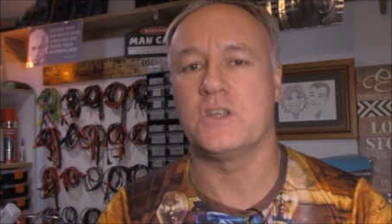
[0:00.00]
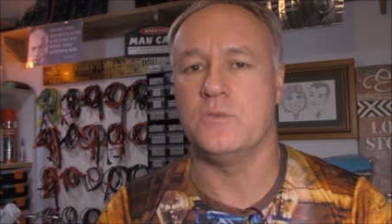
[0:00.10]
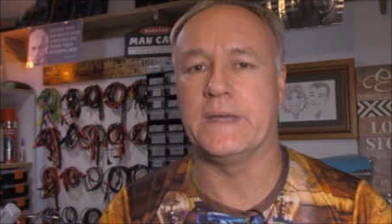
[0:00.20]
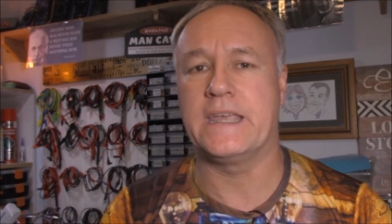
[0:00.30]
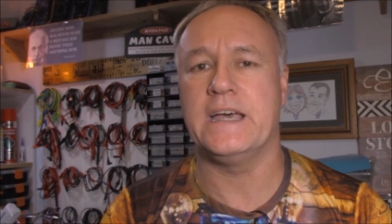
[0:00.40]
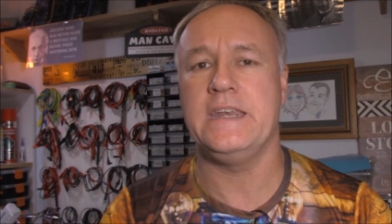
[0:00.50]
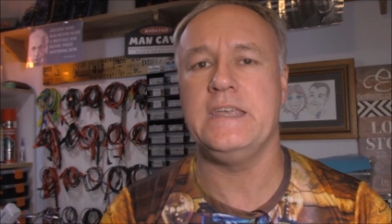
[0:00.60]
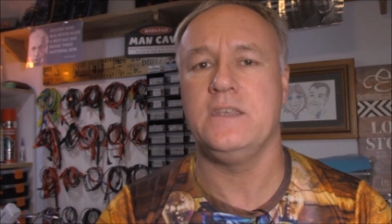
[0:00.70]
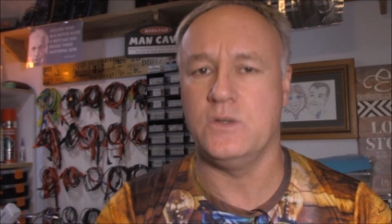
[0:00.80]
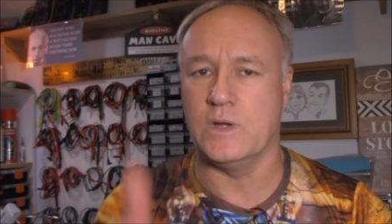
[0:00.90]
Donald
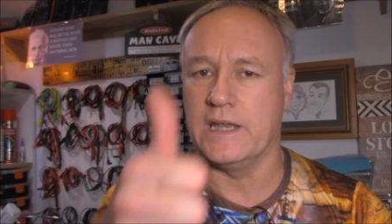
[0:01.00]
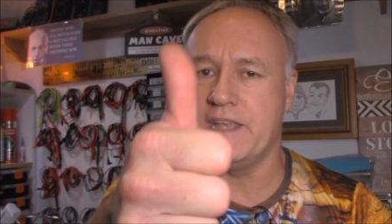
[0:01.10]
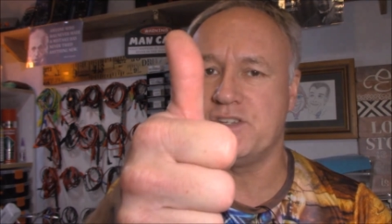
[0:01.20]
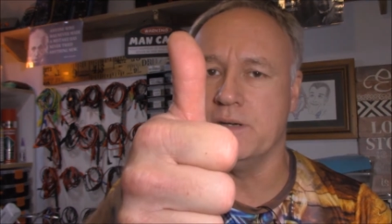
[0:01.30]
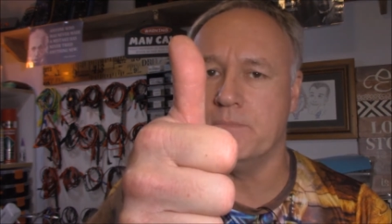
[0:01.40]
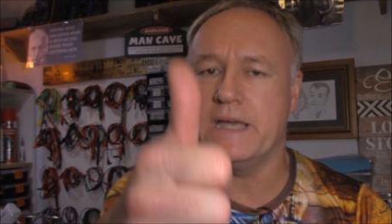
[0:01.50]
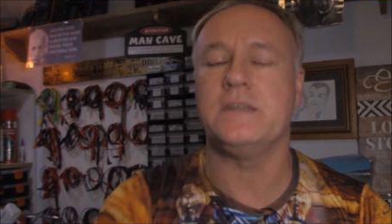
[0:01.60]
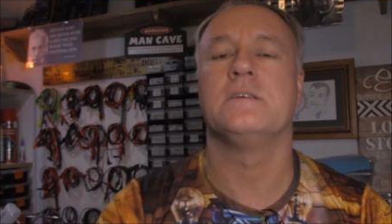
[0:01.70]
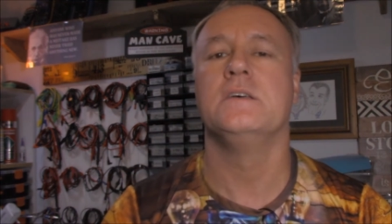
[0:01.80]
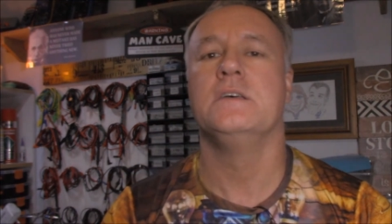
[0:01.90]
Macadie, you're a legend,
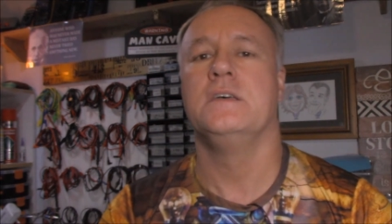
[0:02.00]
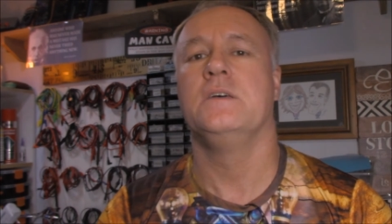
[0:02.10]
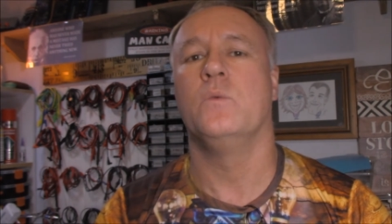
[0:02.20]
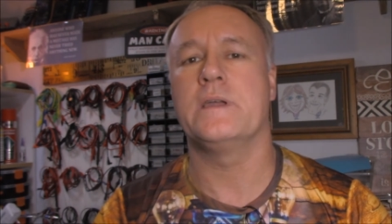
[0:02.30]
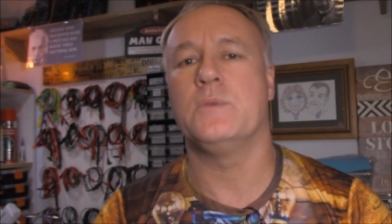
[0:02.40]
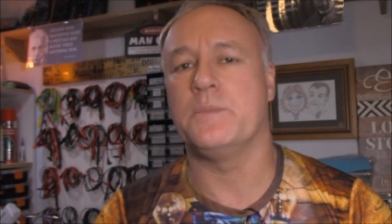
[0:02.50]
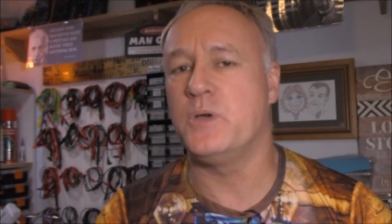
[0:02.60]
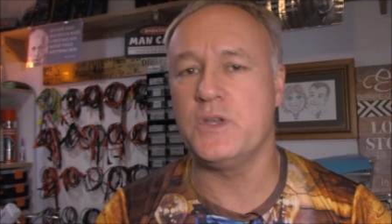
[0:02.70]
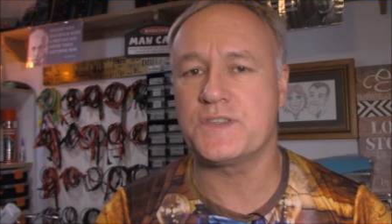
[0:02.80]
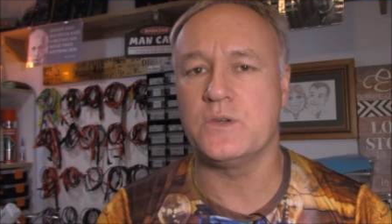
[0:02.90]
mate. One of my
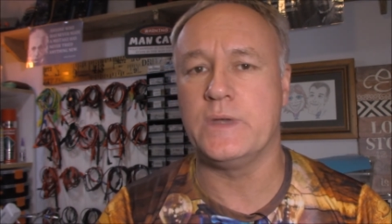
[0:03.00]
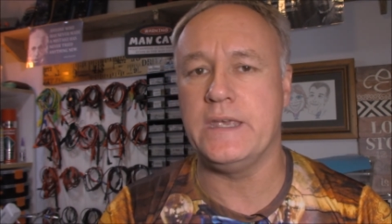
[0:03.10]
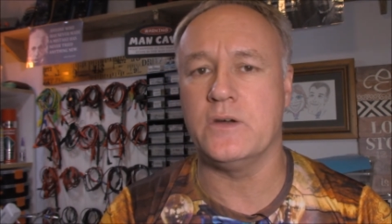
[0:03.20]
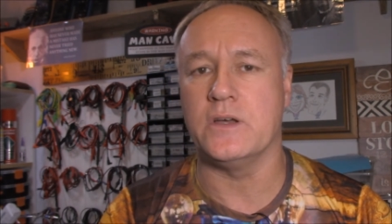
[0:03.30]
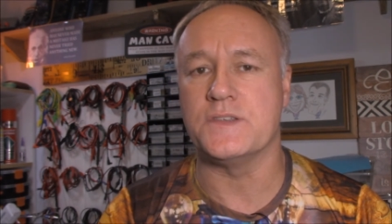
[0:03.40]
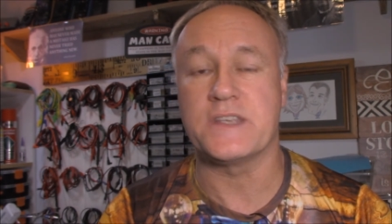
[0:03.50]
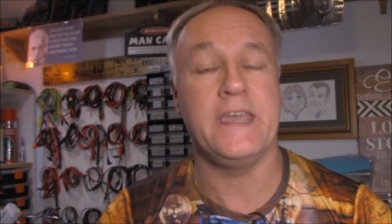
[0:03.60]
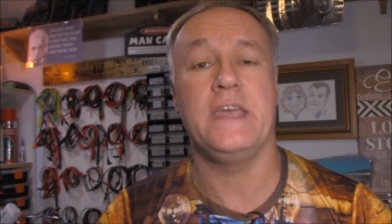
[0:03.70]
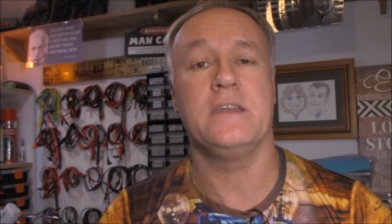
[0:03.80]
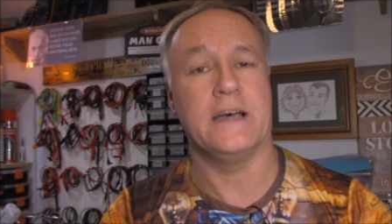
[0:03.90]
personal heroes,
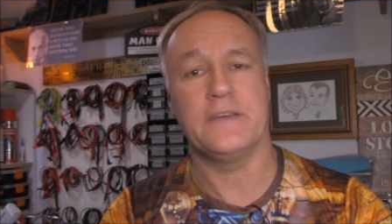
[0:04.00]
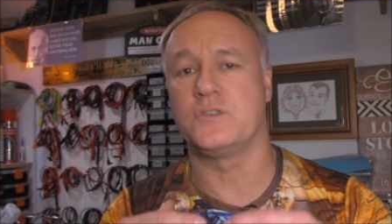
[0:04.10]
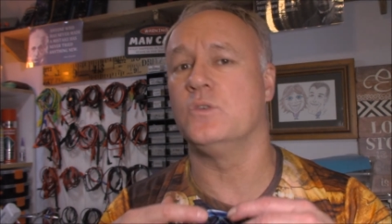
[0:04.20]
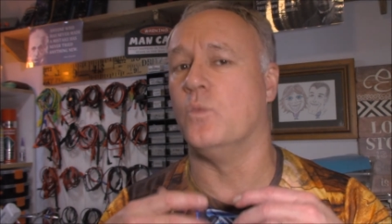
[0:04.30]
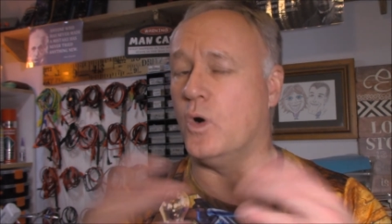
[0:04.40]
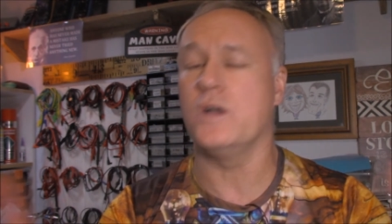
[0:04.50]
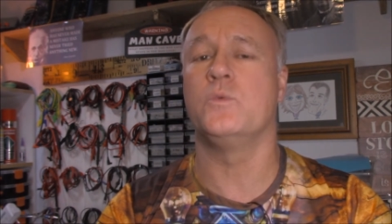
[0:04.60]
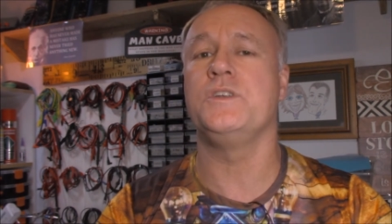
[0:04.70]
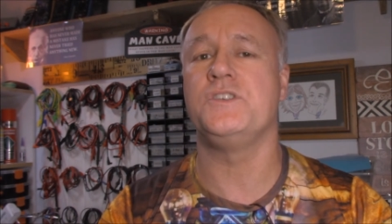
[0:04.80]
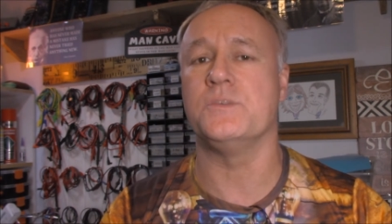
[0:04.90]
and after all, why
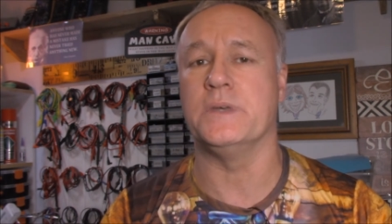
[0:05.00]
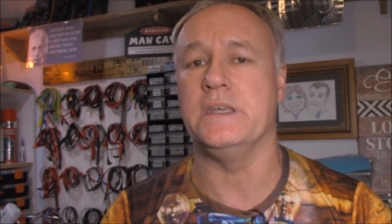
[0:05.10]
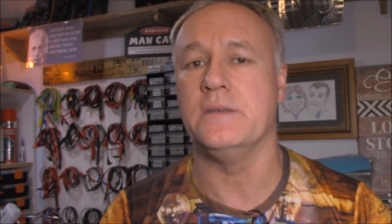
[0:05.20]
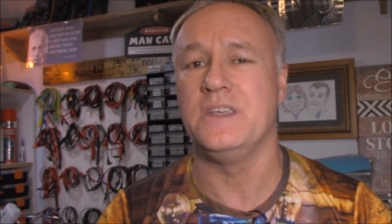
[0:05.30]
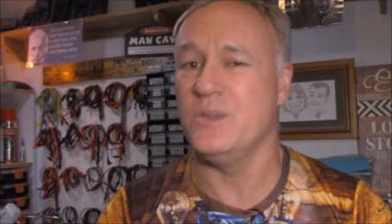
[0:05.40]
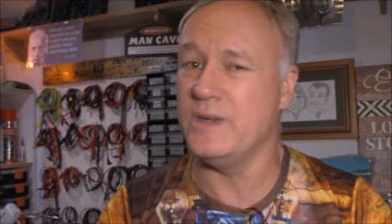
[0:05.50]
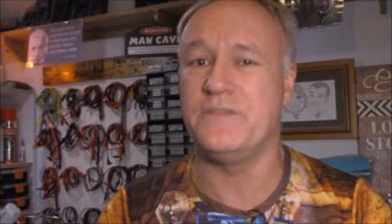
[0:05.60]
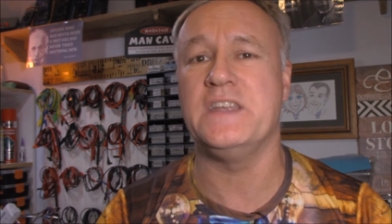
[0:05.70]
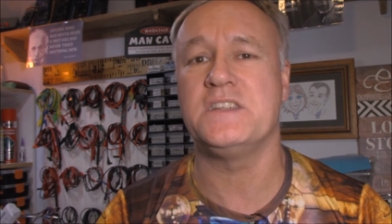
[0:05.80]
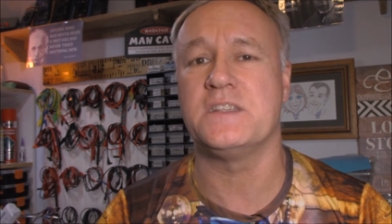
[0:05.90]
wouldn't you be? You
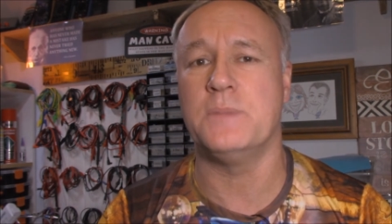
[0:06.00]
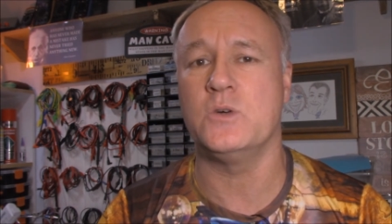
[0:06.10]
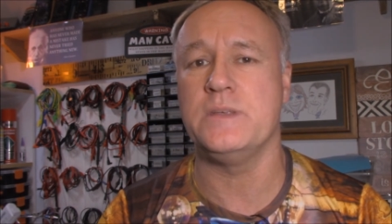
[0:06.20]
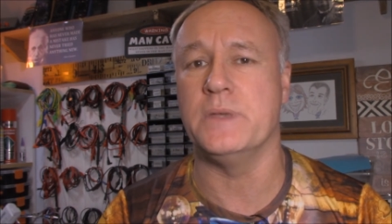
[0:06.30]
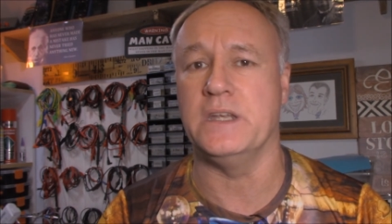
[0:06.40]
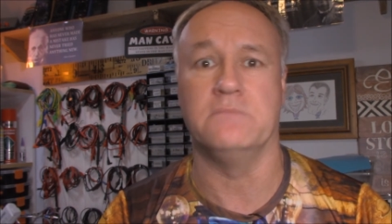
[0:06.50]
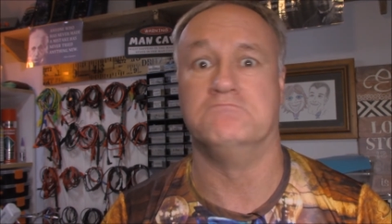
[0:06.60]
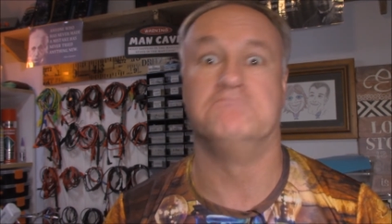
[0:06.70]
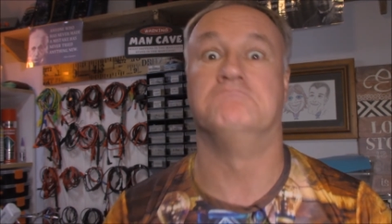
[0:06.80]
invented the multimeter.